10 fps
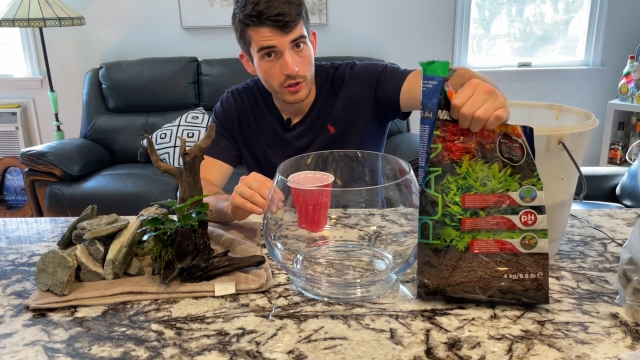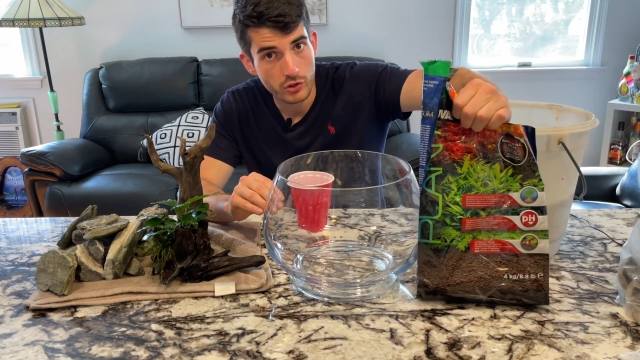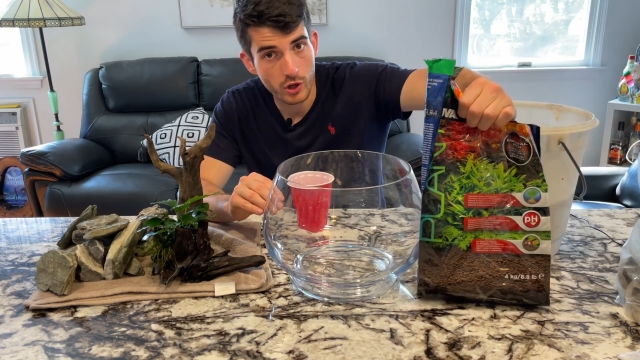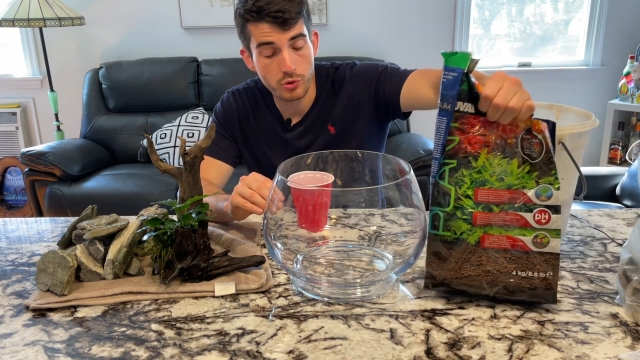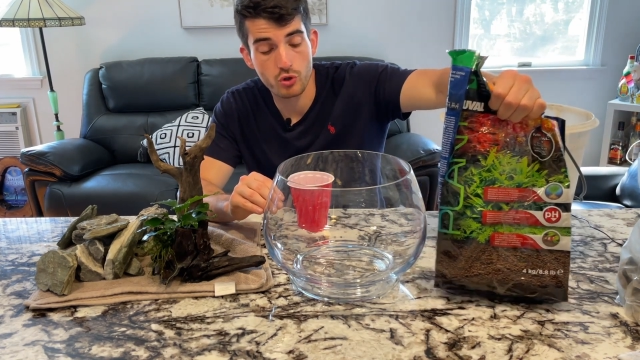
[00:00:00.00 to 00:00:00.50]

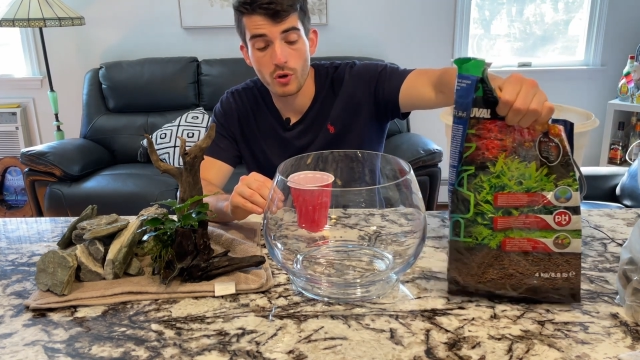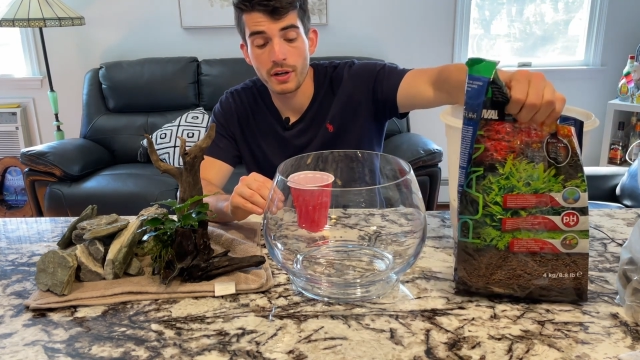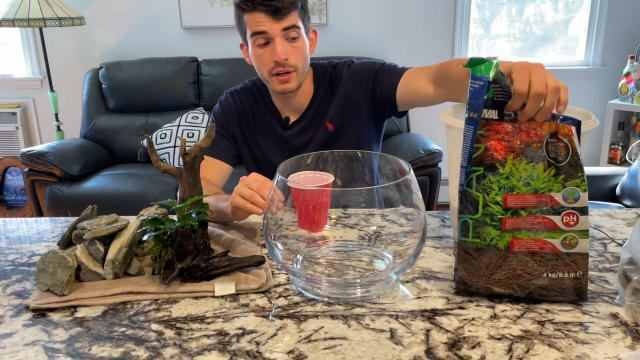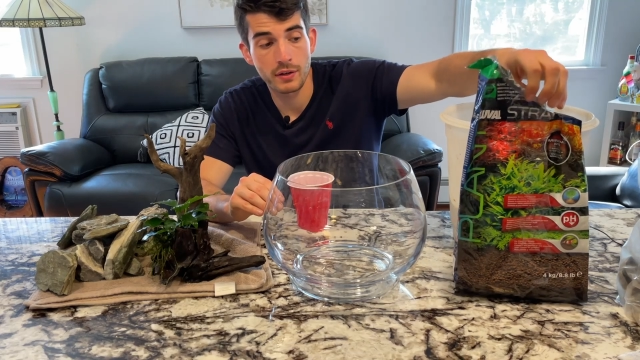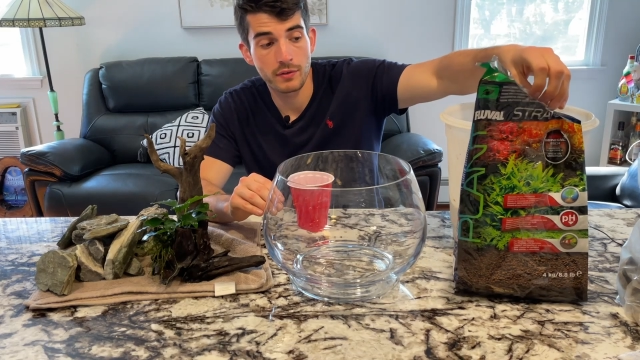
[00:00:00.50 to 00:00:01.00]

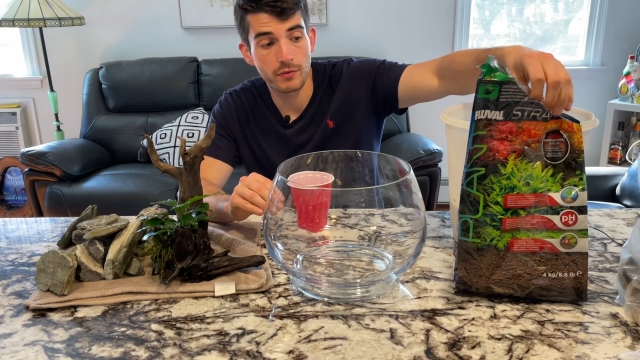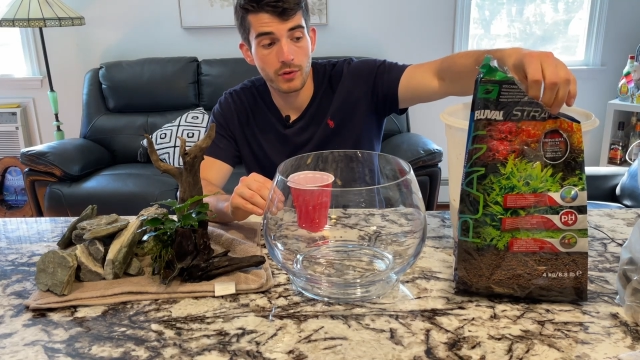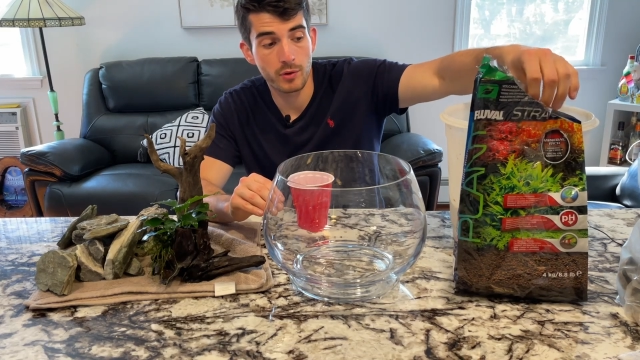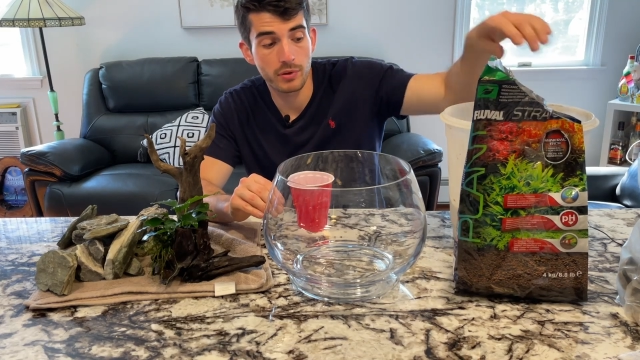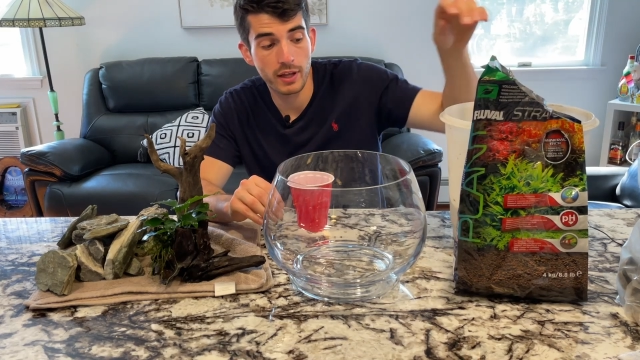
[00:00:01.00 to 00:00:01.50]
substrate in
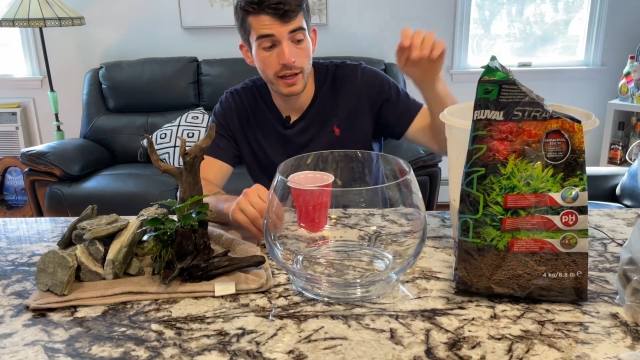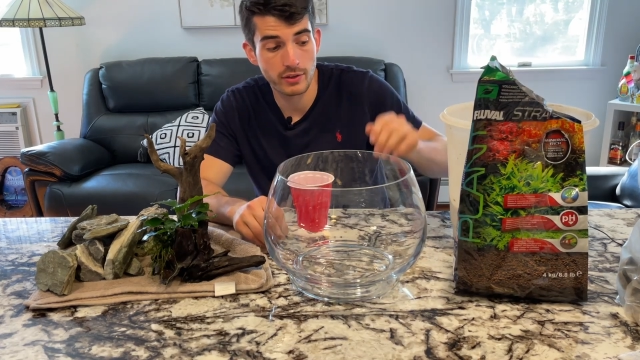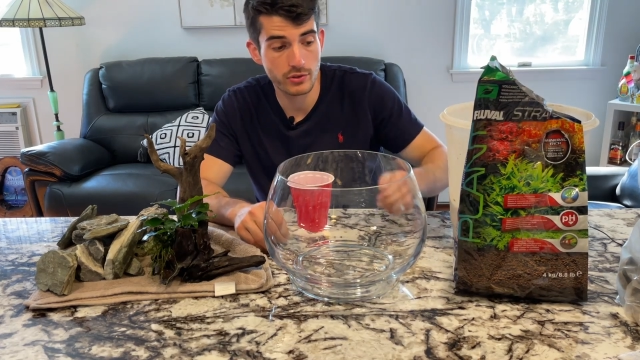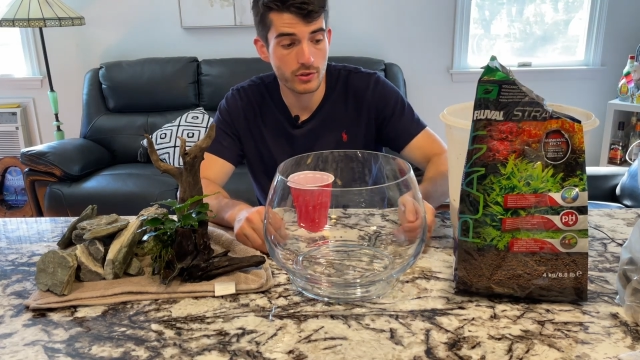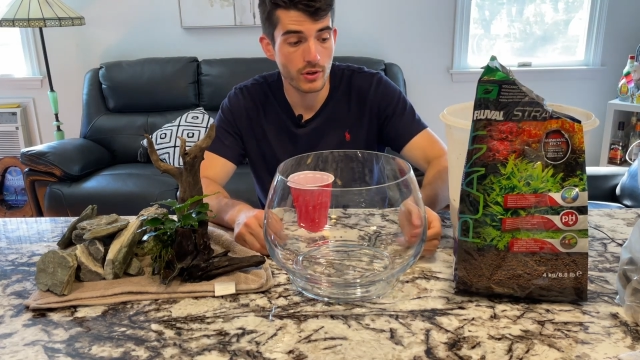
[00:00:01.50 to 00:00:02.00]
for the
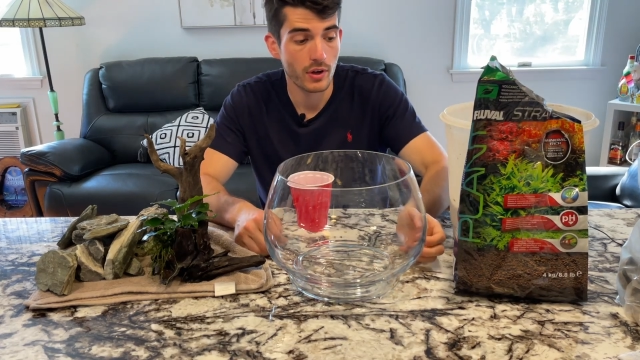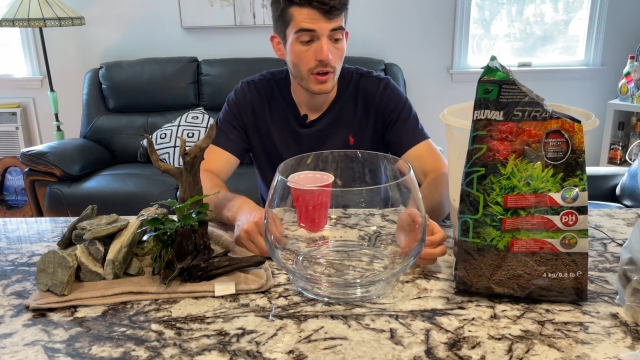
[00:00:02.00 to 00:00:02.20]
plants,